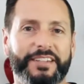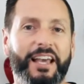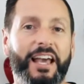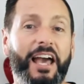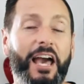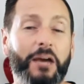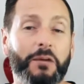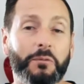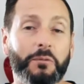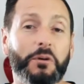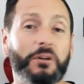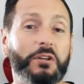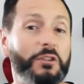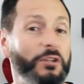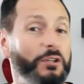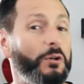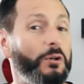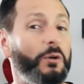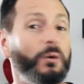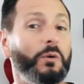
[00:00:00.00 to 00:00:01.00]
And one of
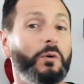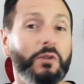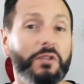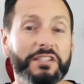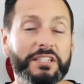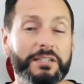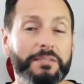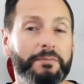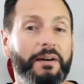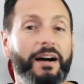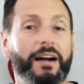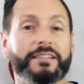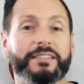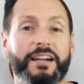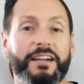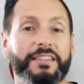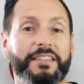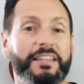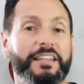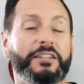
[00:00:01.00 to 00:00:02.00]
the coolest spots
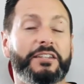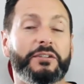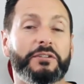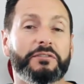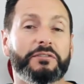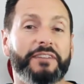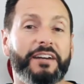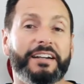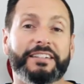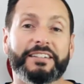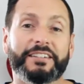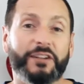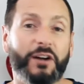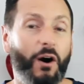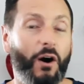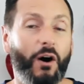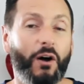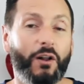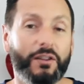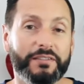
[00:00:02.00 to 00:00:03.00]
I think you'll find in
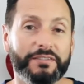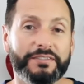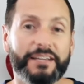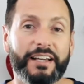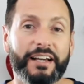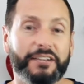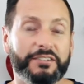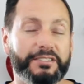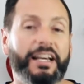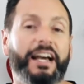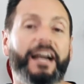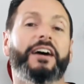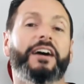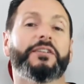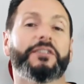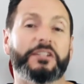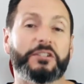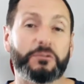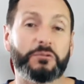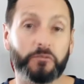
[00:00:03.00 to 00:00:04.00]
all of
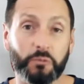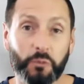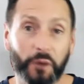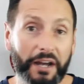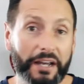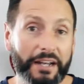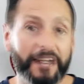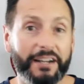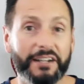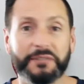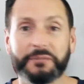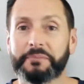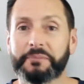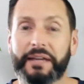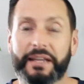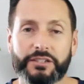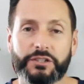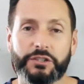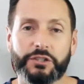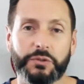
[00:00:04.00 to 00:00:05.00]
downtown is right on
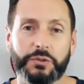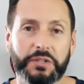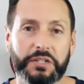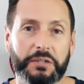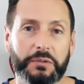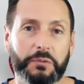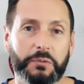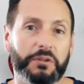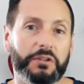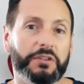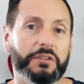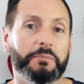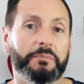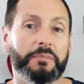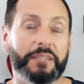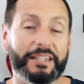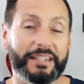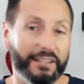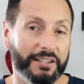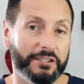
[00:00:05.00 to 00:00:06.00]
Main Street, where the
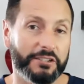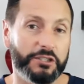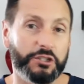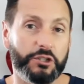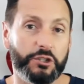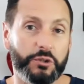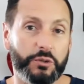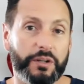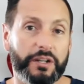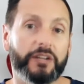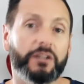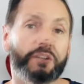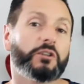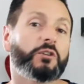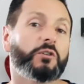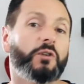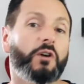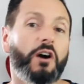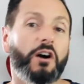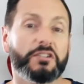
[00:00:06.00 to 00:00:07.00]
Pinellas Trail
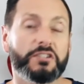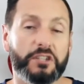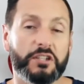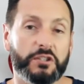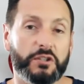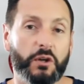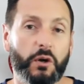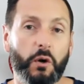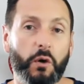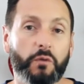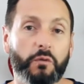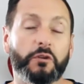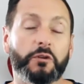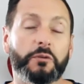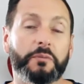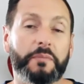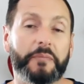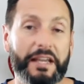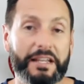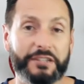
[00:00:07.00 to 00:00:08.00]
crosses
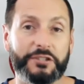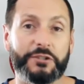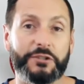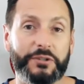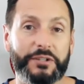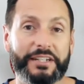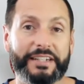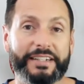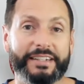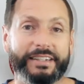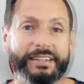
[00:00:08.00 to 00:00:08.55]
over Main Street.